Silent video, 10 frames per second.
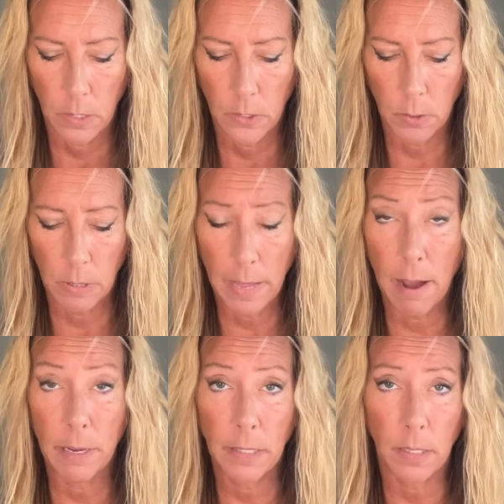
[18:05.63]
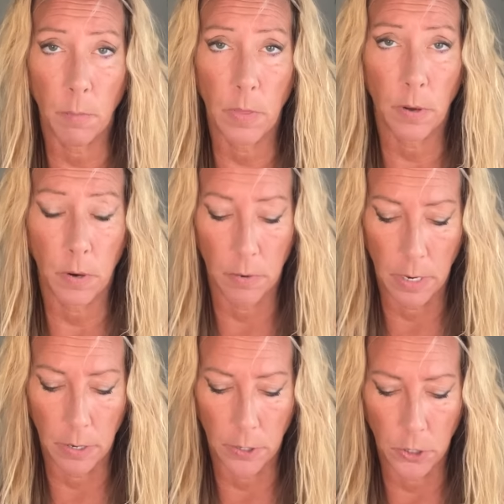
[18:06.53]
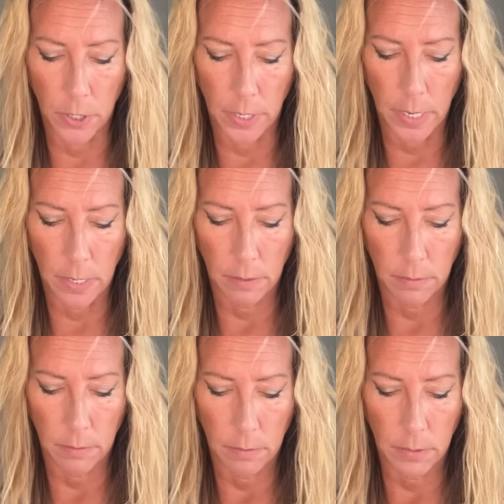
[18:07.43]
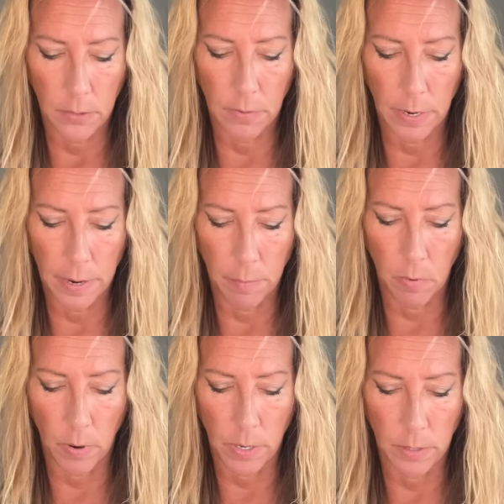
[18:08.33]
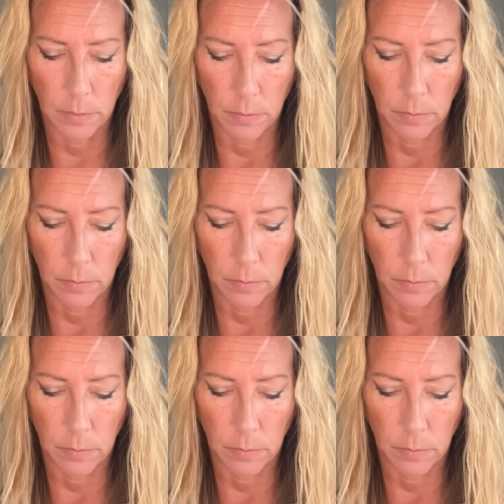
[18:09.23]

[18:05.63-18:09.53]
So allowing someone their own inner journey is very important.